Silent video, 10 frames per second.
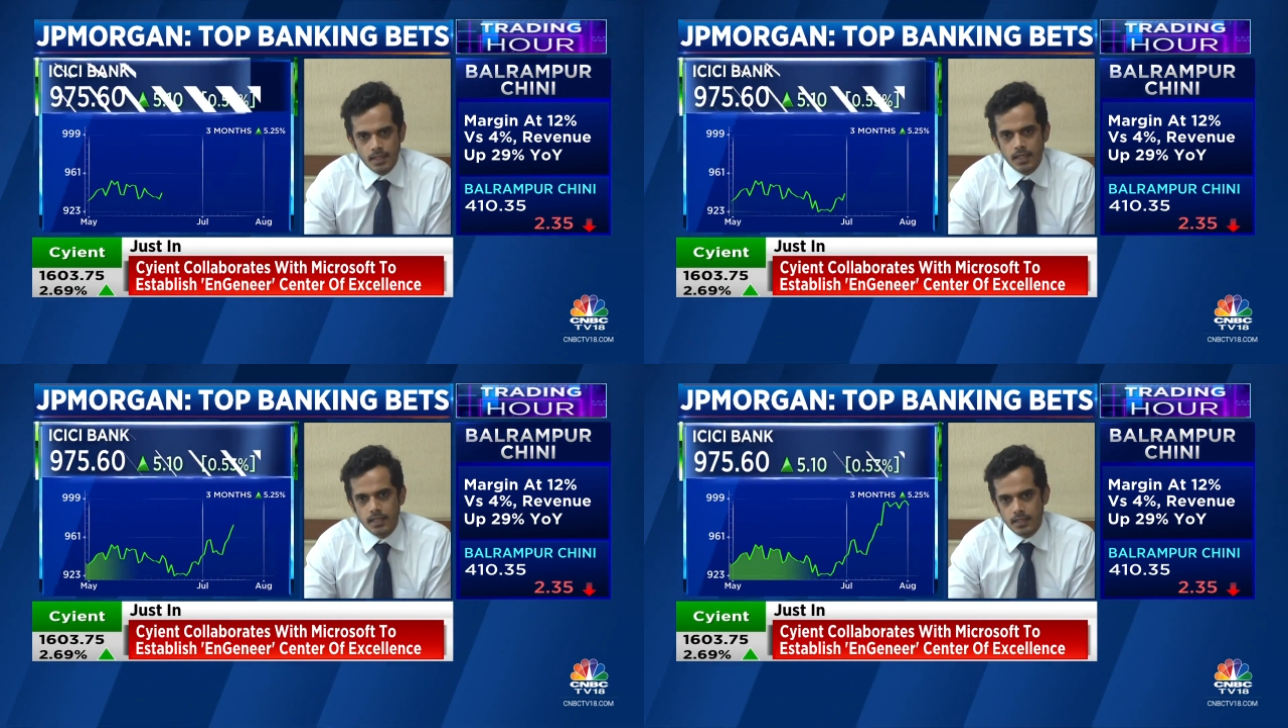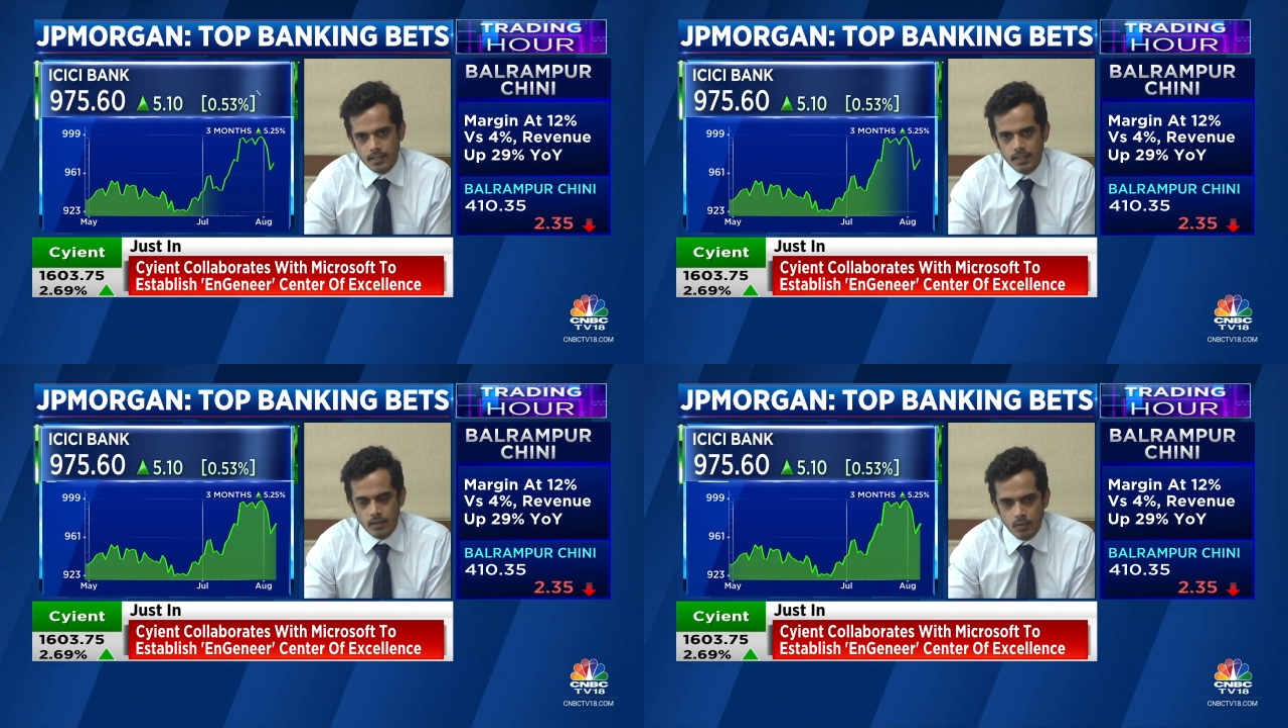then
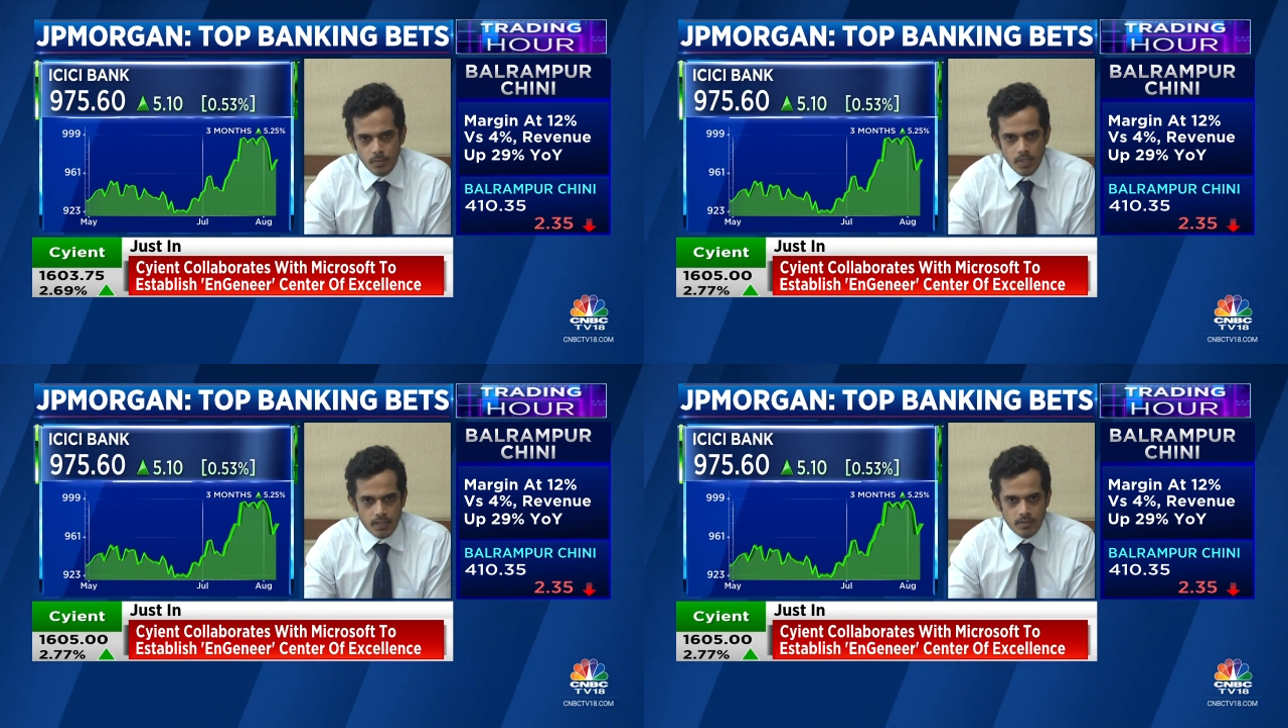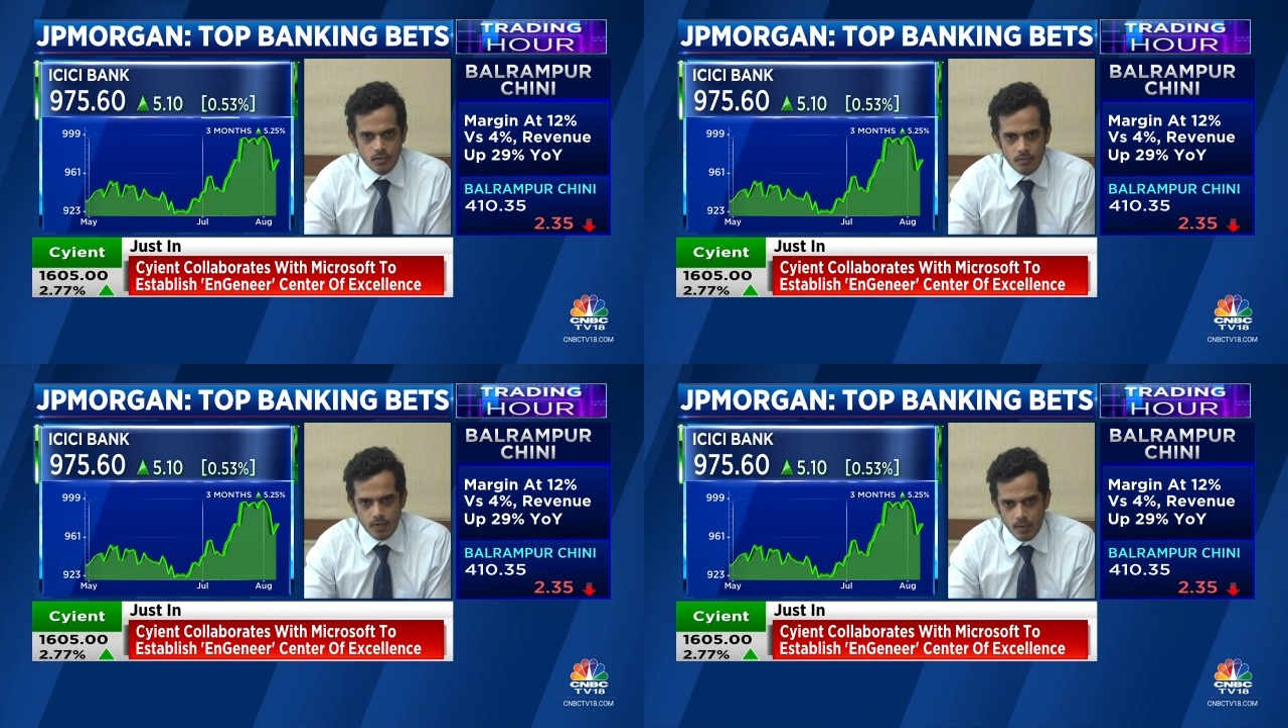there could be a
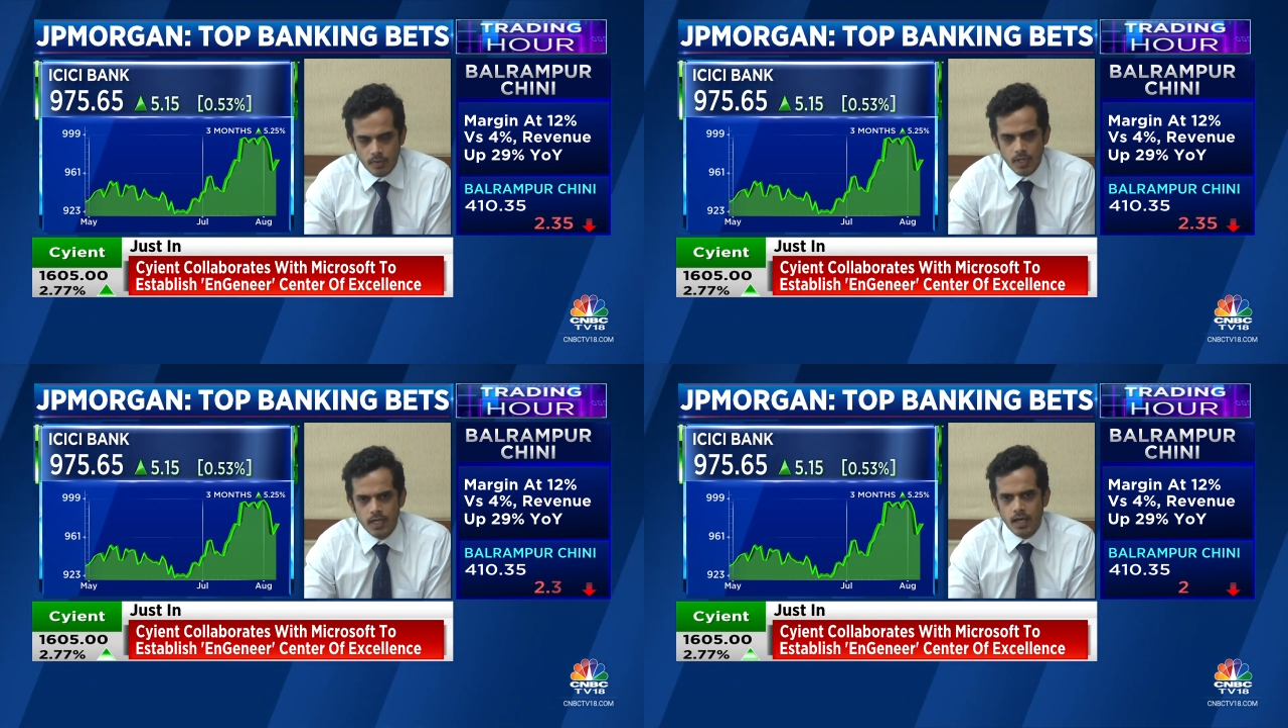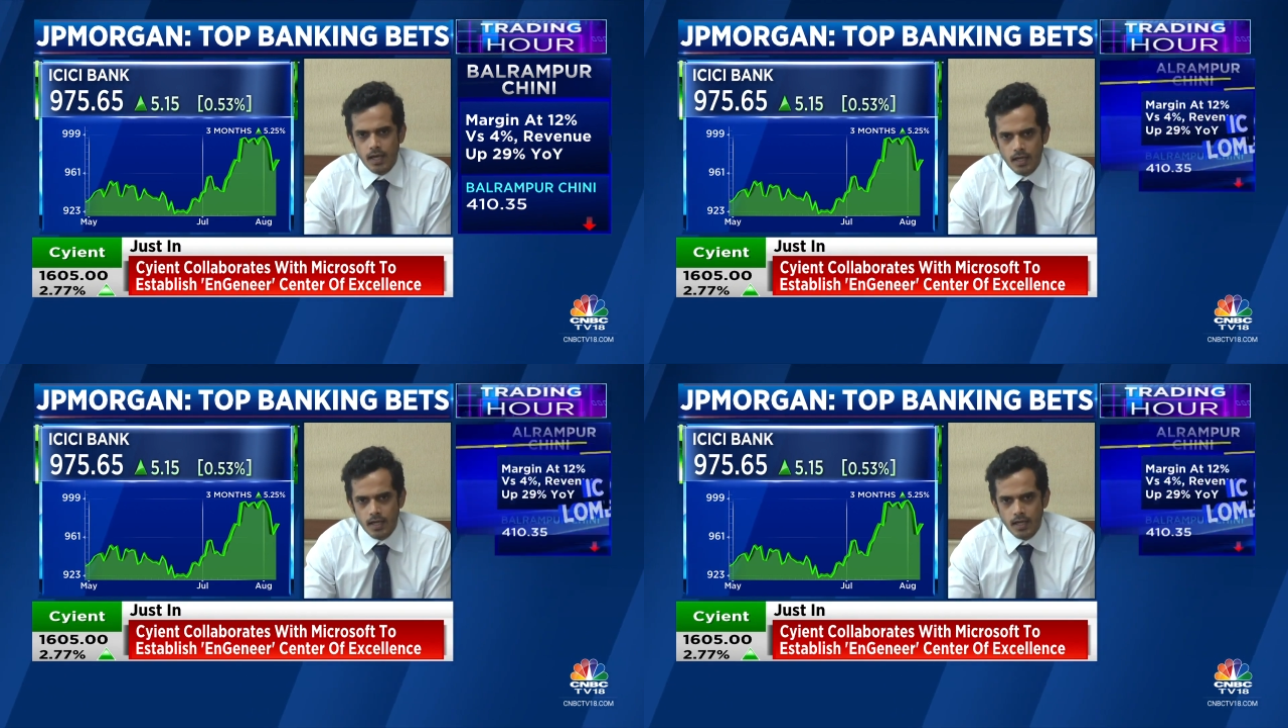risk of downgrade.